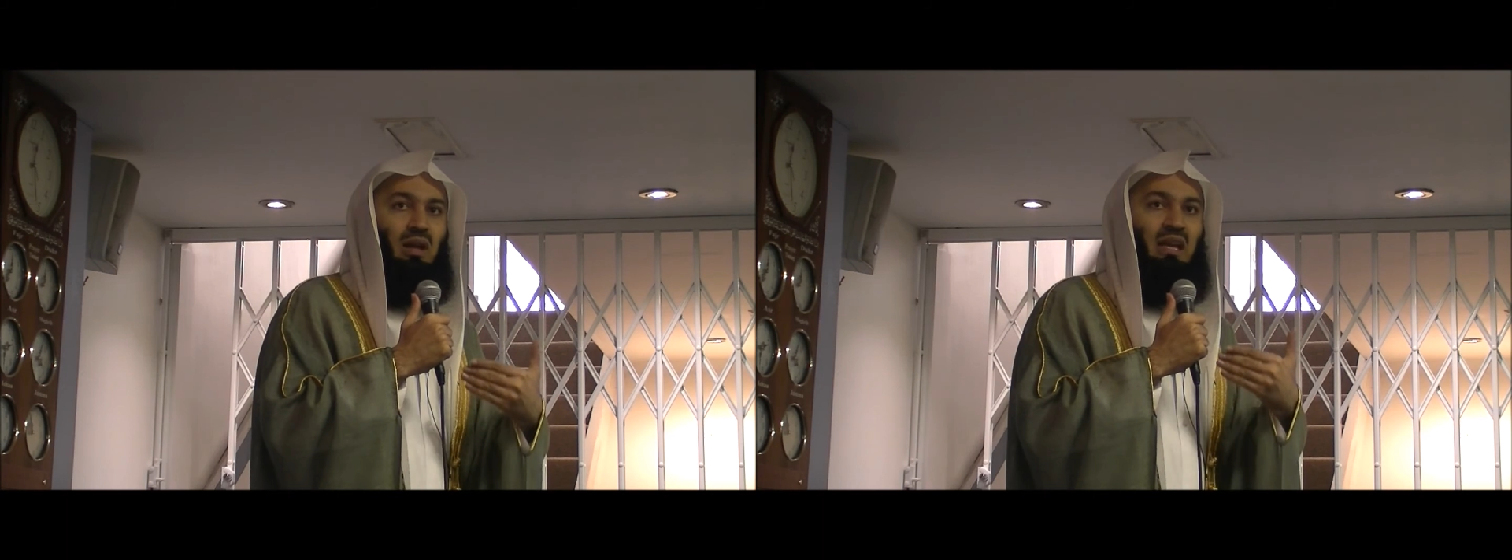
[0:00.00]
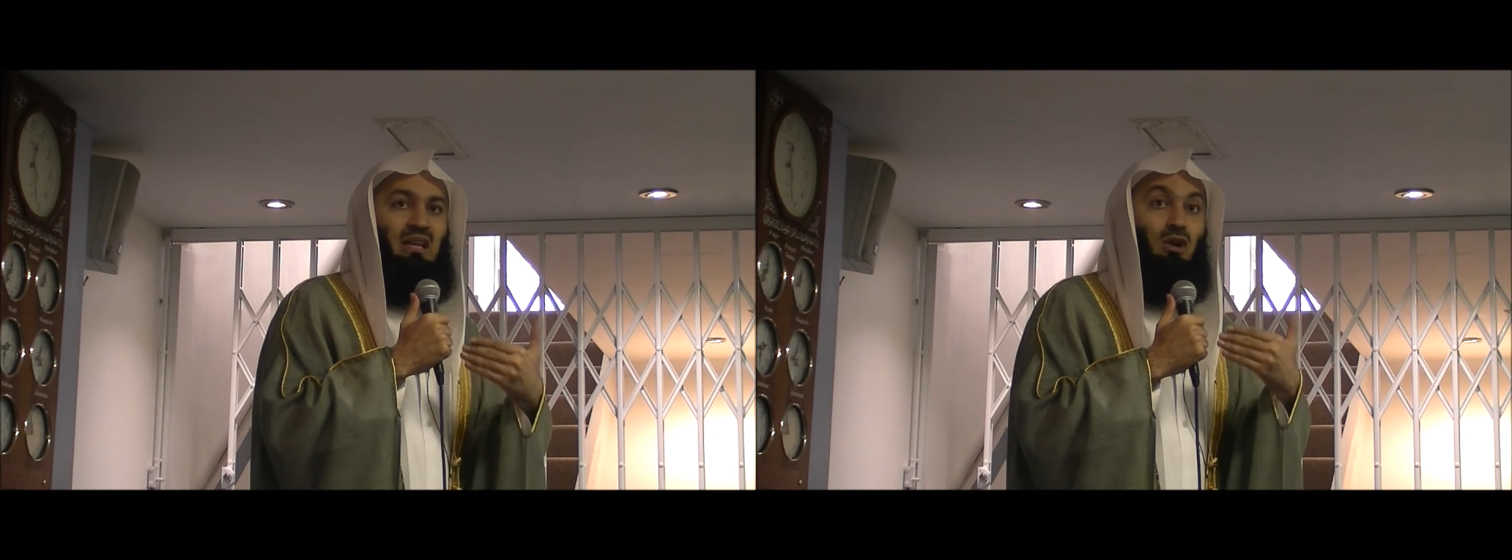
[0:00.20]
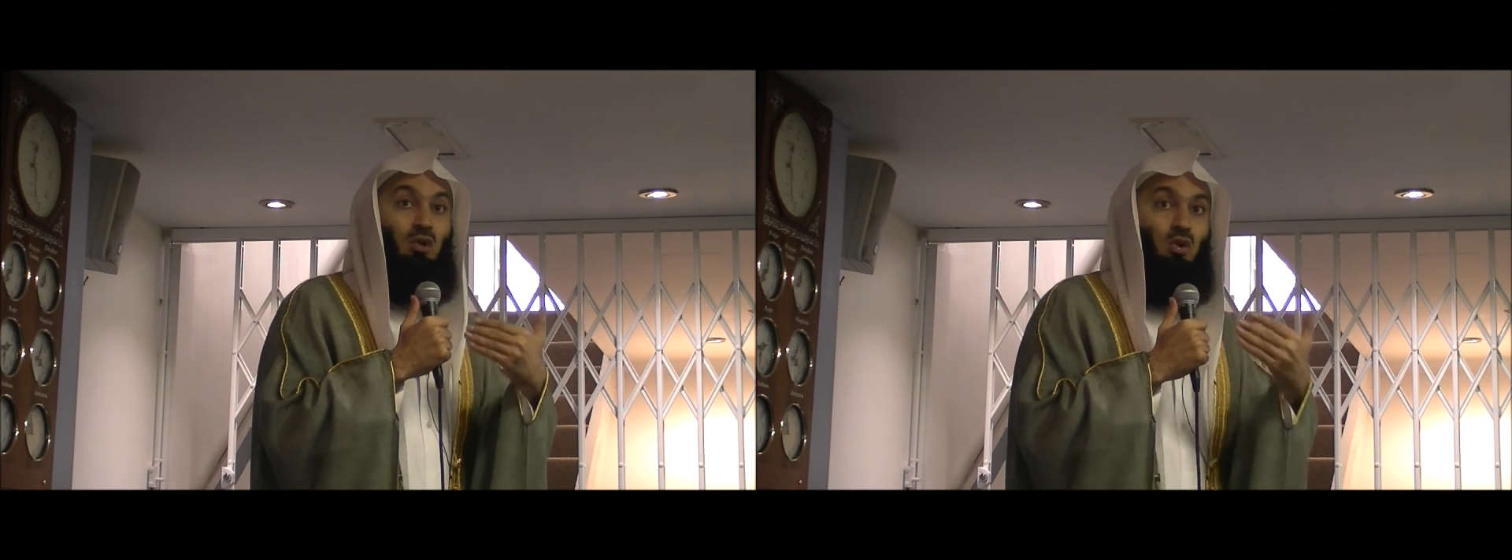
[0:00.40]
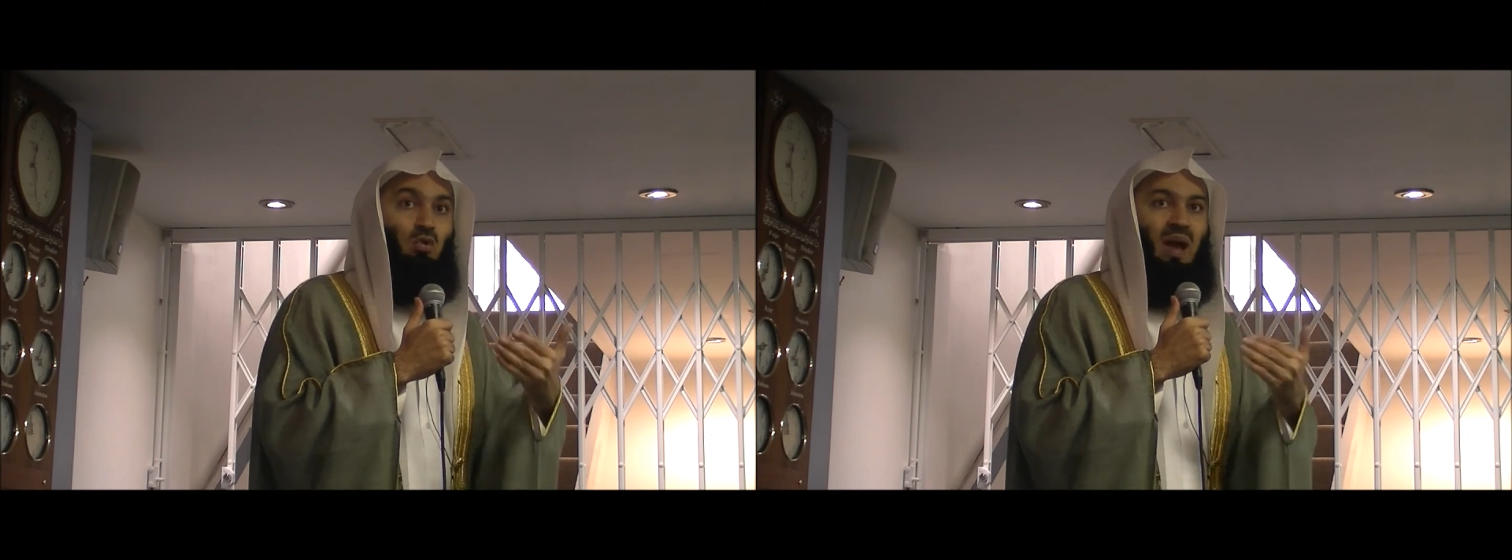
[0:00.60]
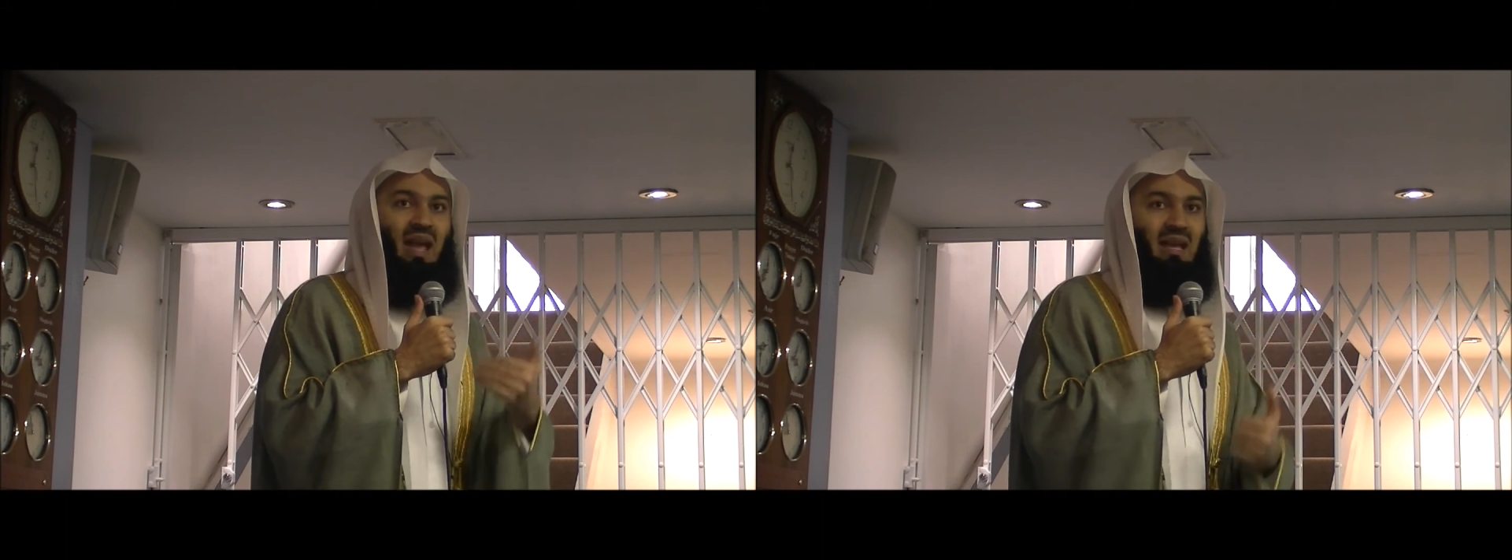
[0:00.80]
in a
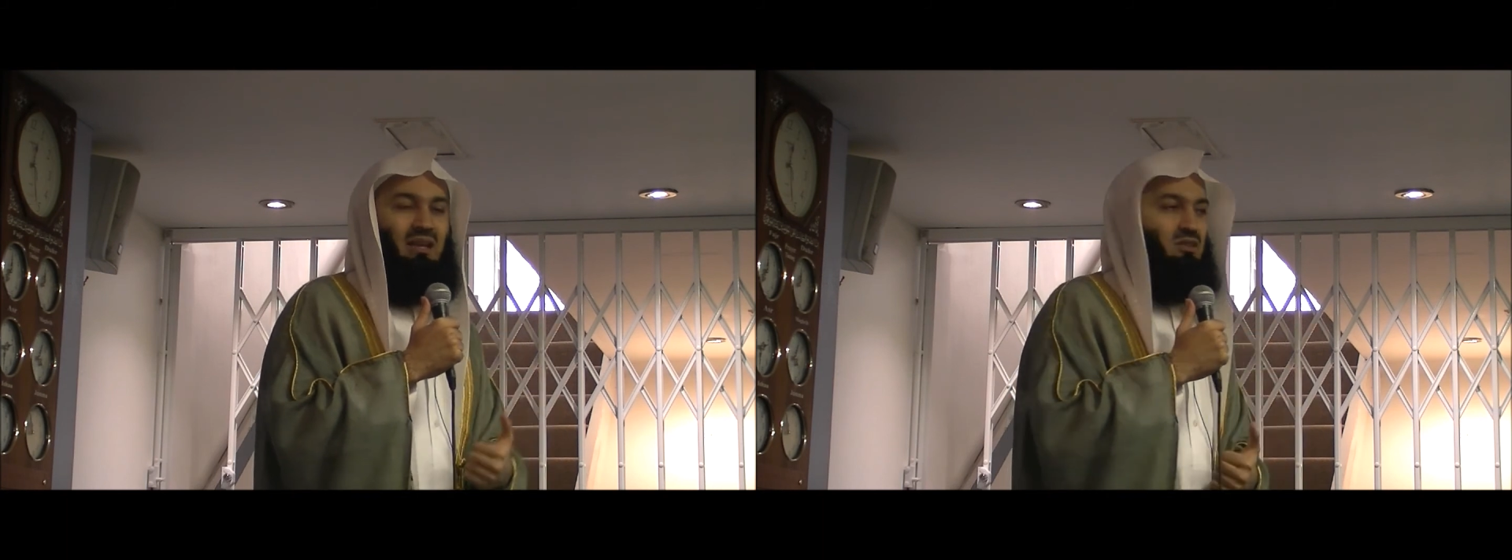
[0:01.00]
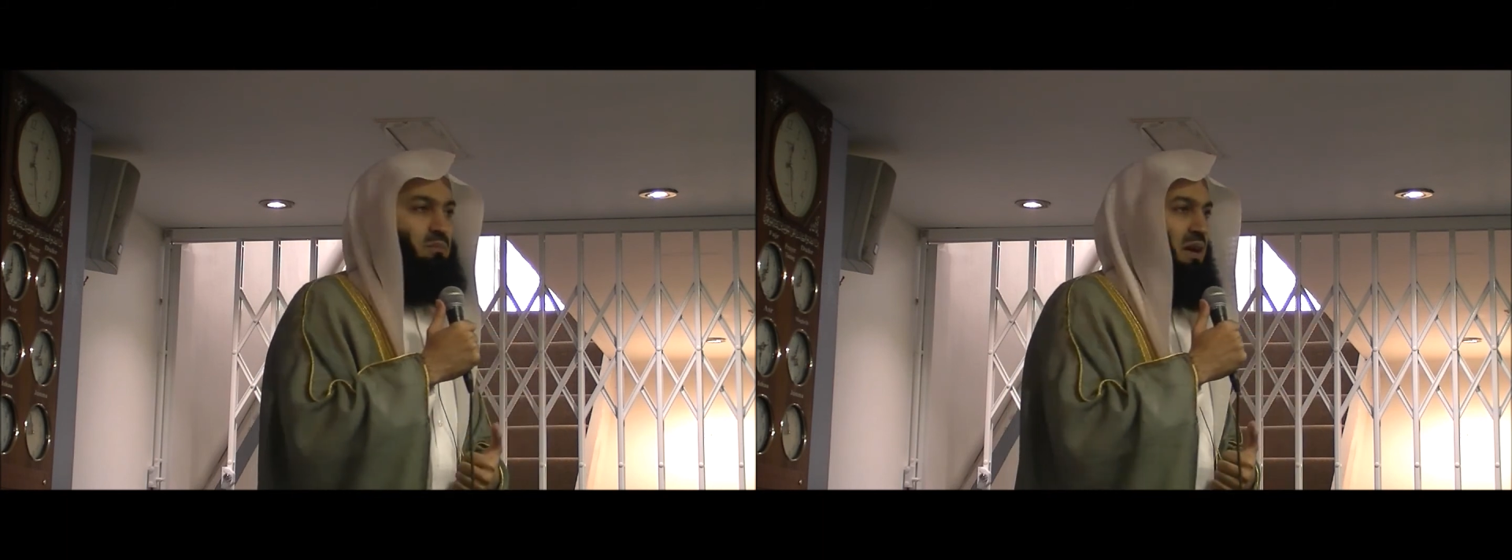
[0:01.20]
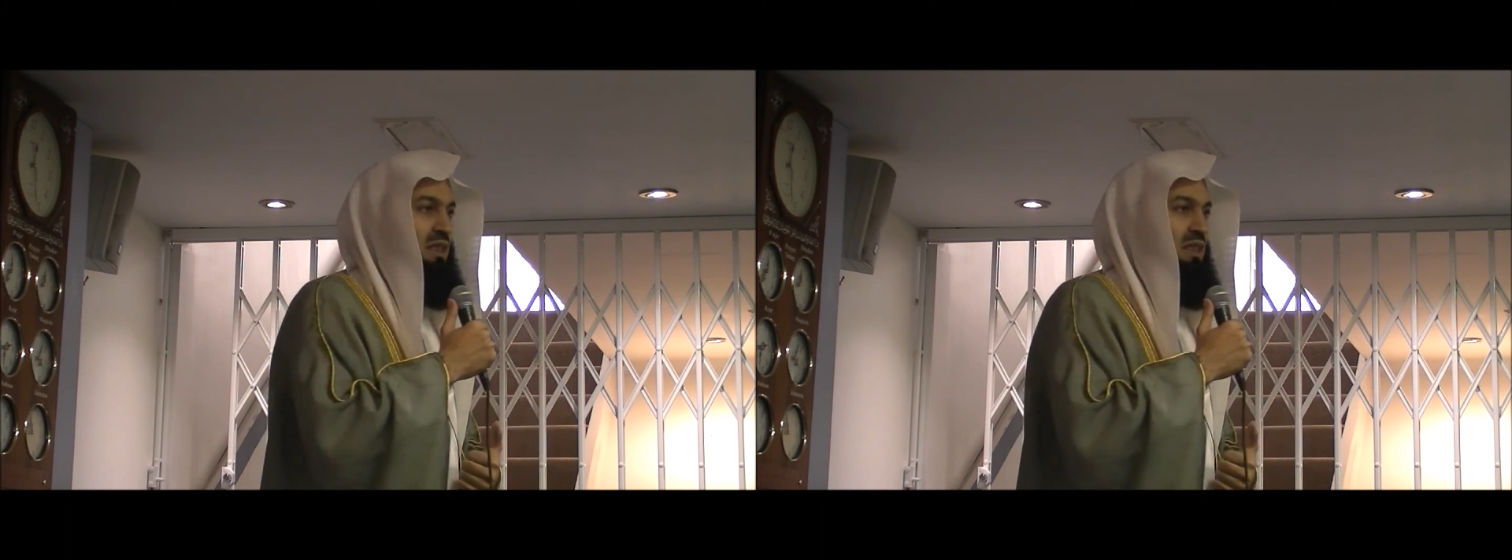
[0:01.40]
good way by